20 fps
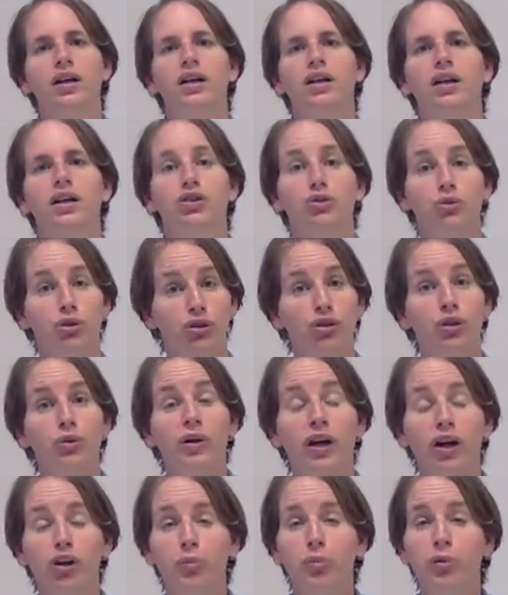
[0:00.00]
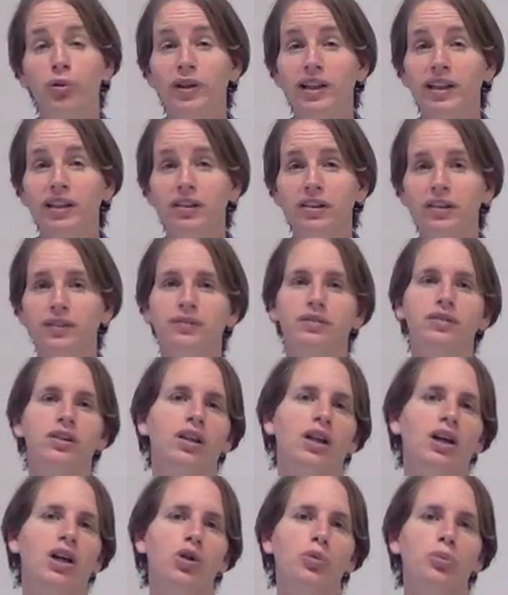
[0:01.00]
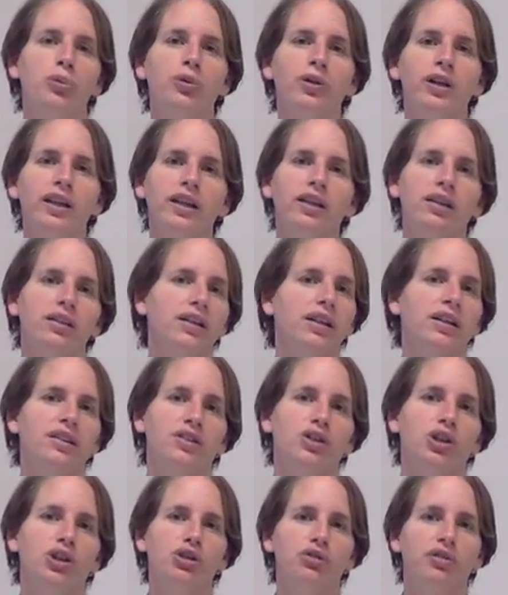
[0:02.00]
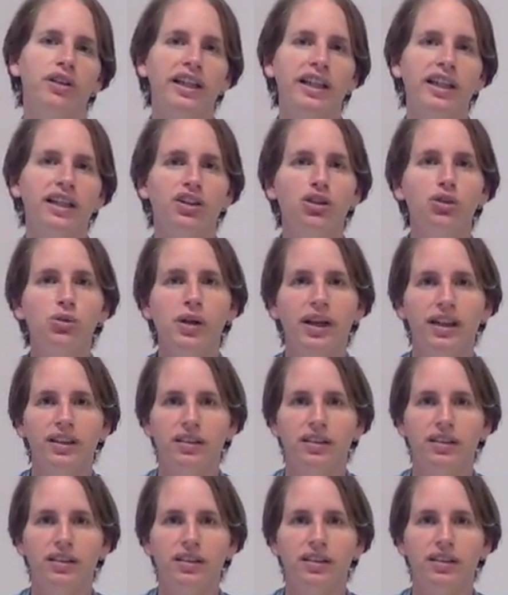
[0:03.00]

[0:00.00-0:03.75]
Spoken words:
Do you know carpooling? Carpooling is not really a new